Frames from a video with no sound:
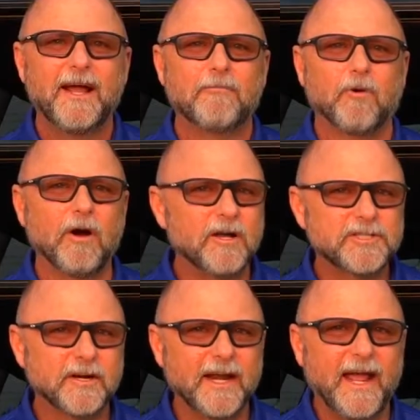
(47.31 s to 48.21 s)
We're
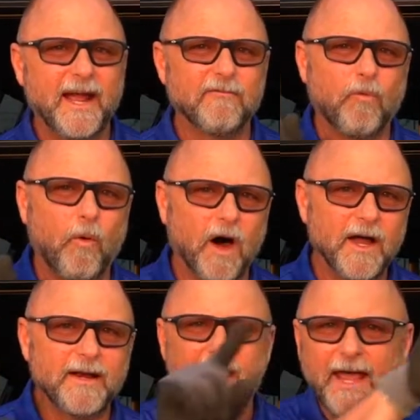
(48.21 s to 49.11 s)
also going to have
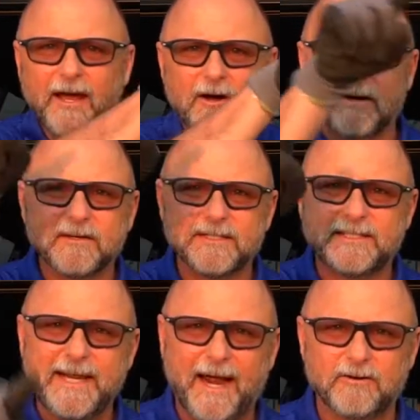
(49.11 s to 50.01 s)
1 L
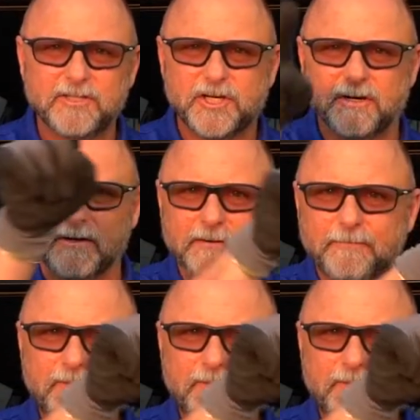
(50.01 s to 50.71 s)
downturn,